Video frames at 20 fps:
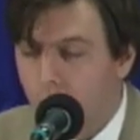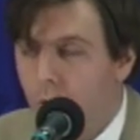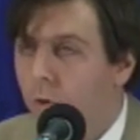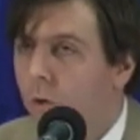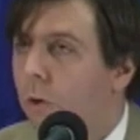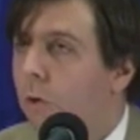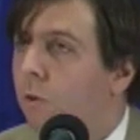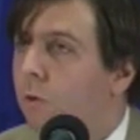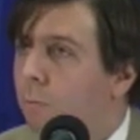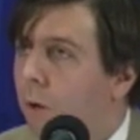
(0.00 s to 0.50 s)
they're
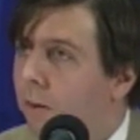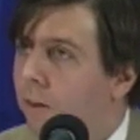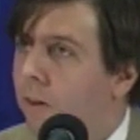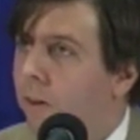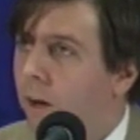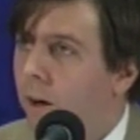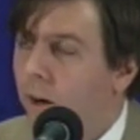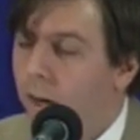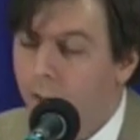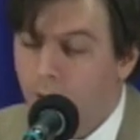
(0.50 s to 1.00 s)
used by the
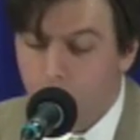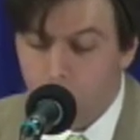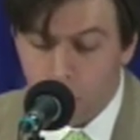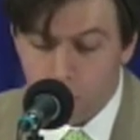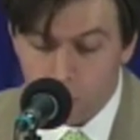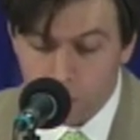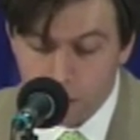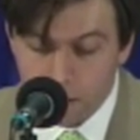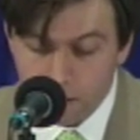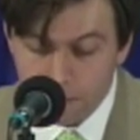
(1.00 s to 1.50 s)
dairy
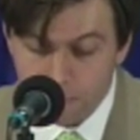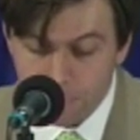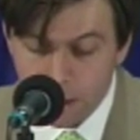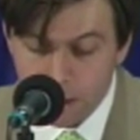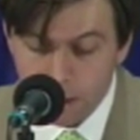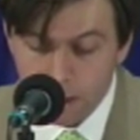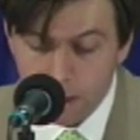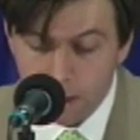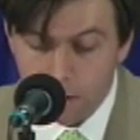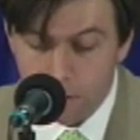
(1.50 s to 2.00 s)
industry
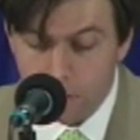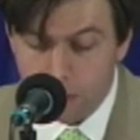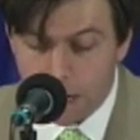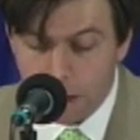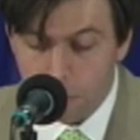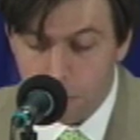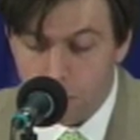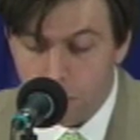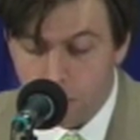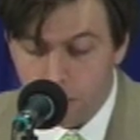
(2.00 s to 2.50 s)
in
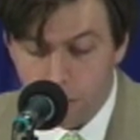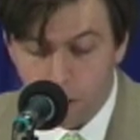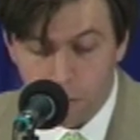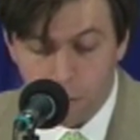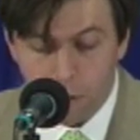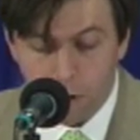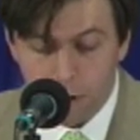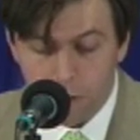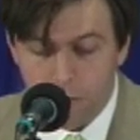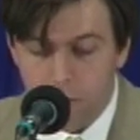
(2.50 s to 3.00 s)
establishing their
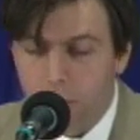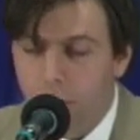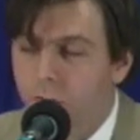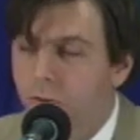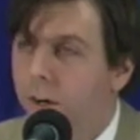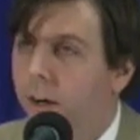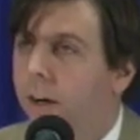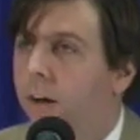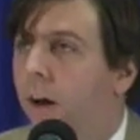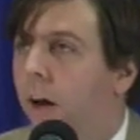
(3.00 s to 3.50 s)
prices to
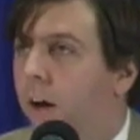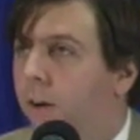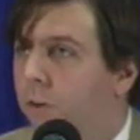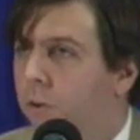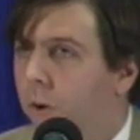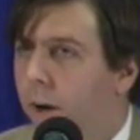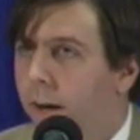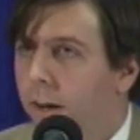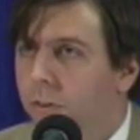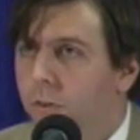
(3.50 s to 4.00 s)
set
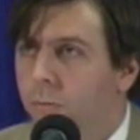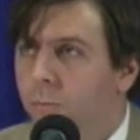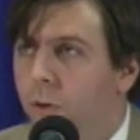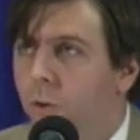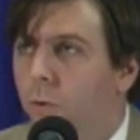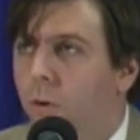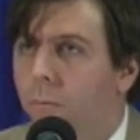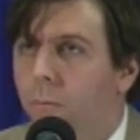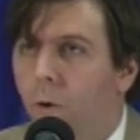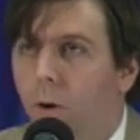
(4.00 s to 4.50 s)
contracts
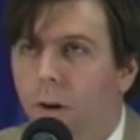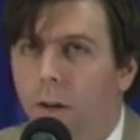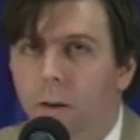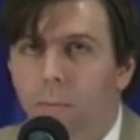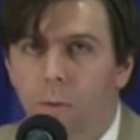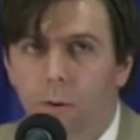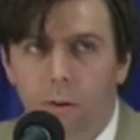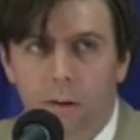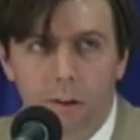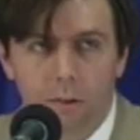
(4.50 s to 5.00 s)
between market
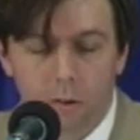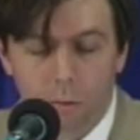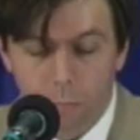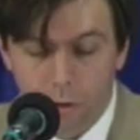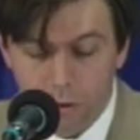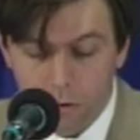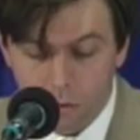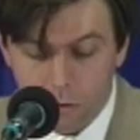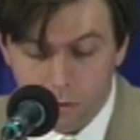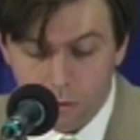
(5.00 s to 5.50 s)

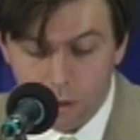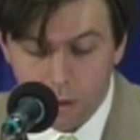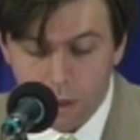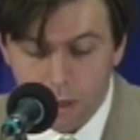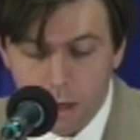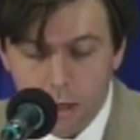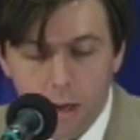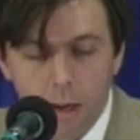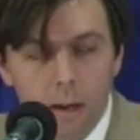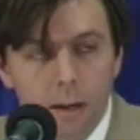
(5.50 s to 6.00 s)
participants.
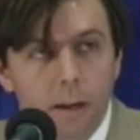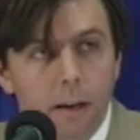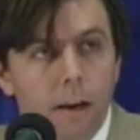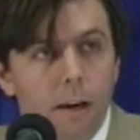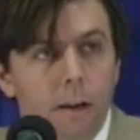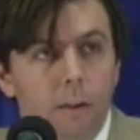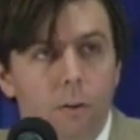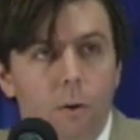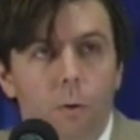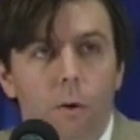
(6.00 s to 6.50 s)

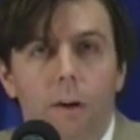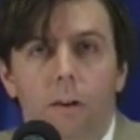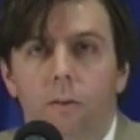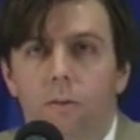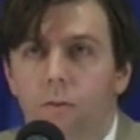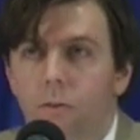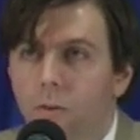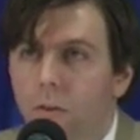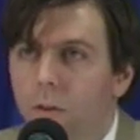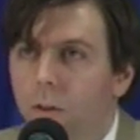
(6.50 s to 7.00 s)
There
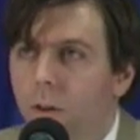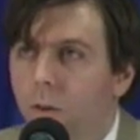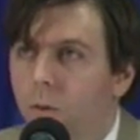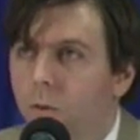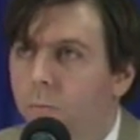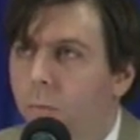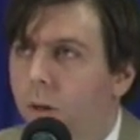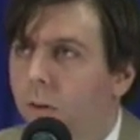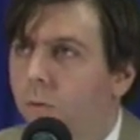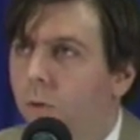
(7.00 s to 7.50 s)
is,
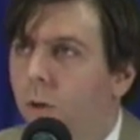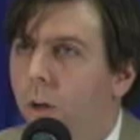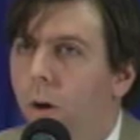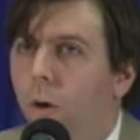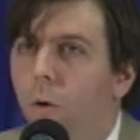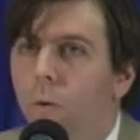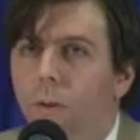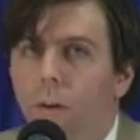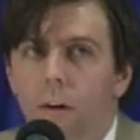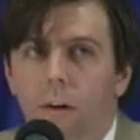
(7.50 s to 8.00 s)
as many of you
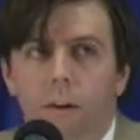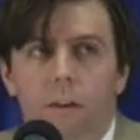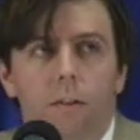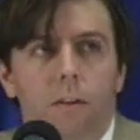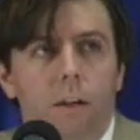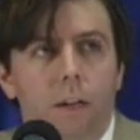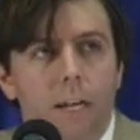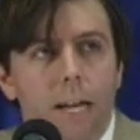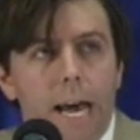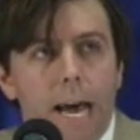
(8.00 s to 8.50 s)
know,
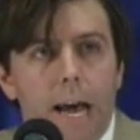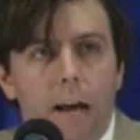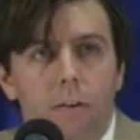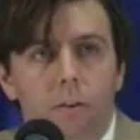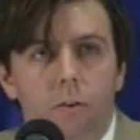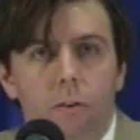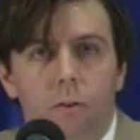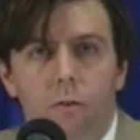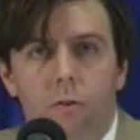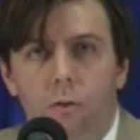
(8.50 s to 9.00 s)
the
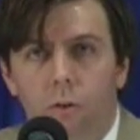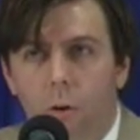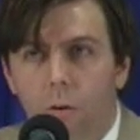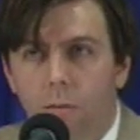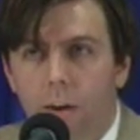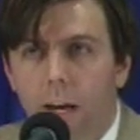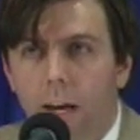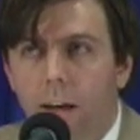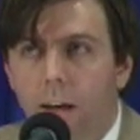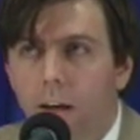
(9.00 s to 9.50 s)
NAS
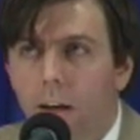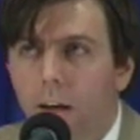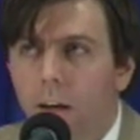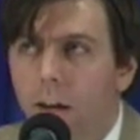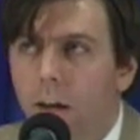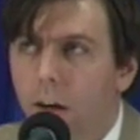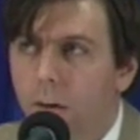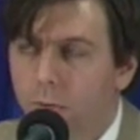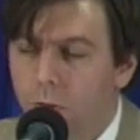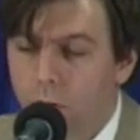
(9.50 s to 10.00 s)
survey
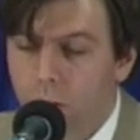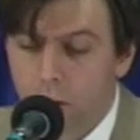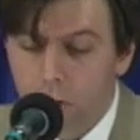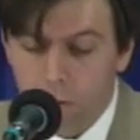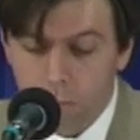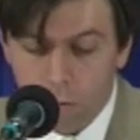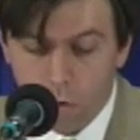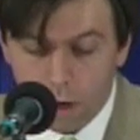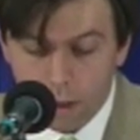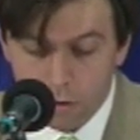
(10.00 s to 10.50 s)
of cheese
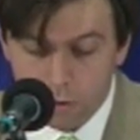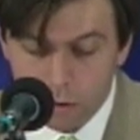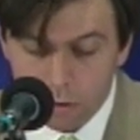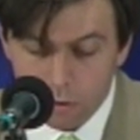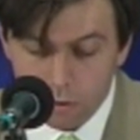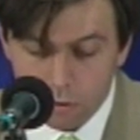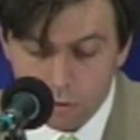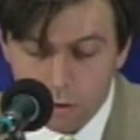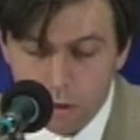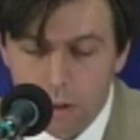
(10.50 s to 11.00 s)

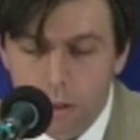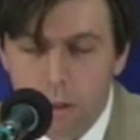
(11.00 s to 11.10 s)
prices.